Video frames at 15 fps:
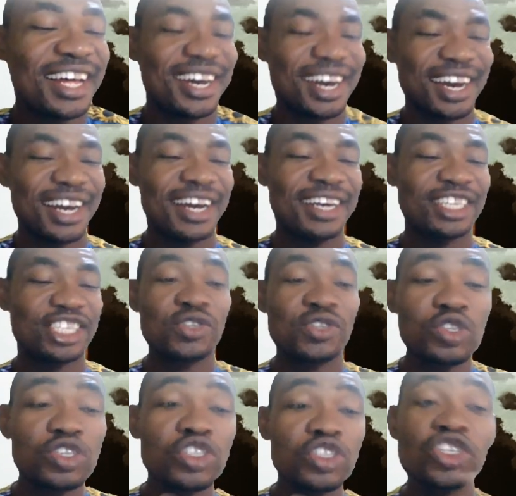She couldn't
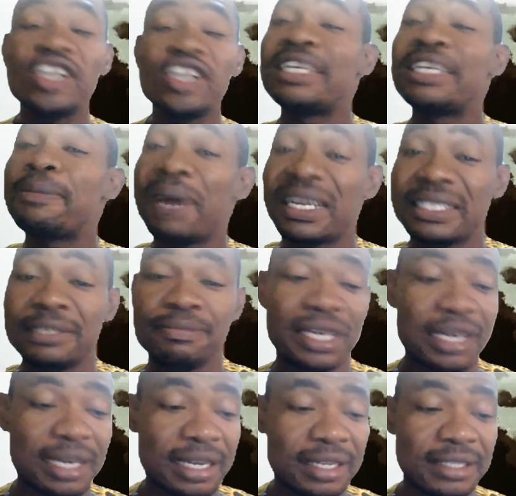join the party
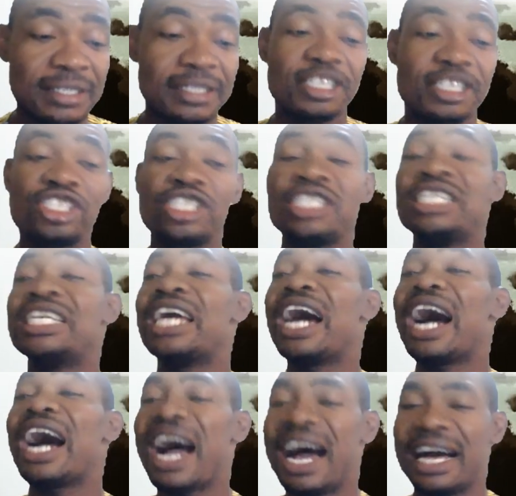because she had
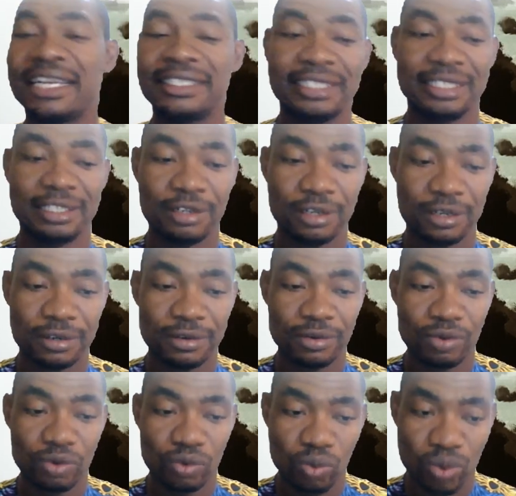
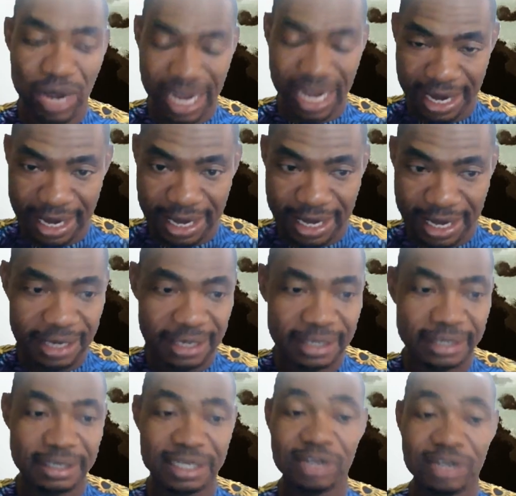work. Because
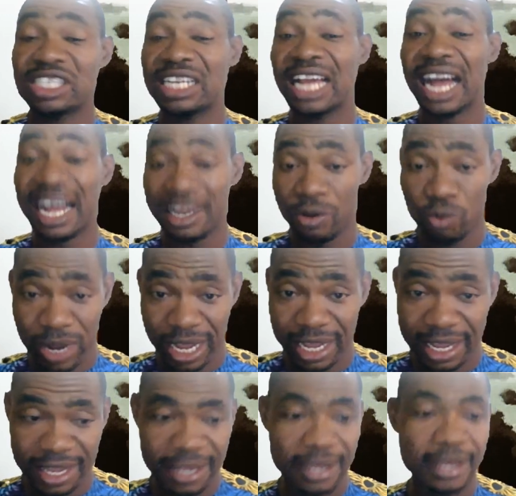she had work.
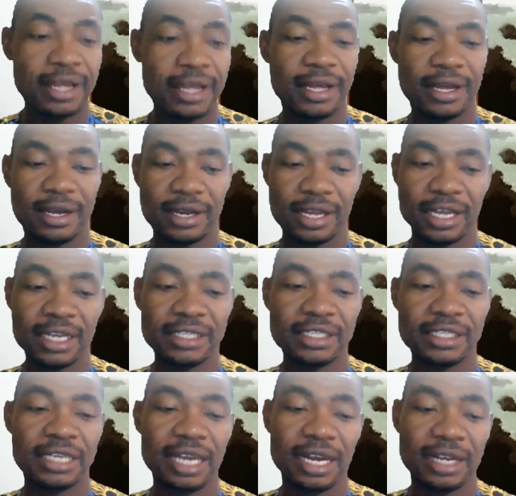Okay, she had
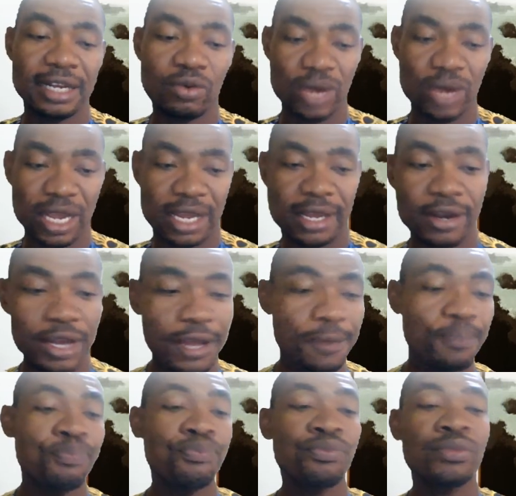work. Okay.
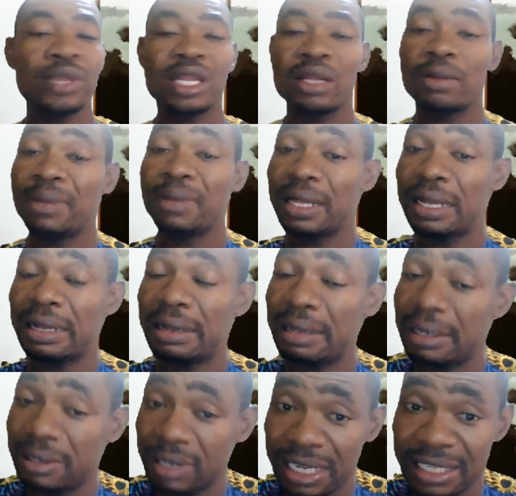Another
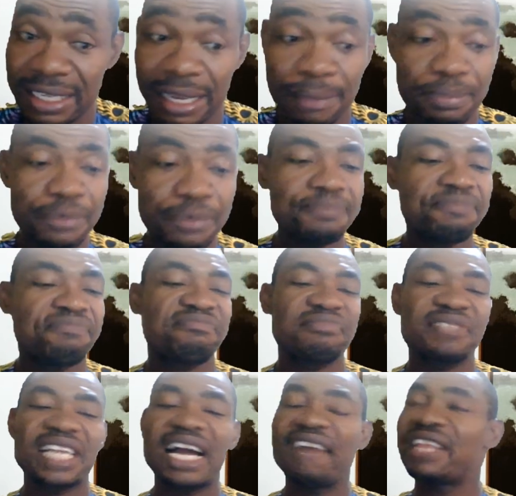example.
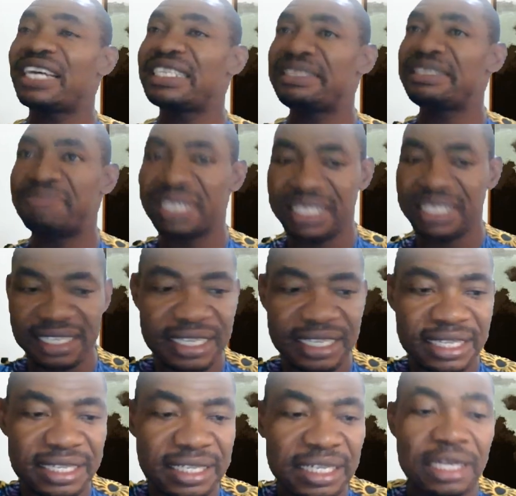After the meeting,
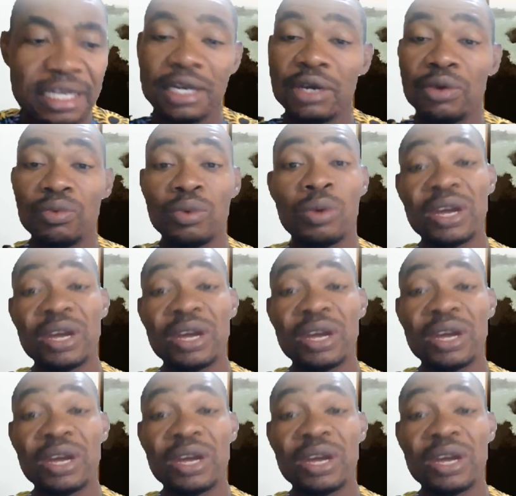we went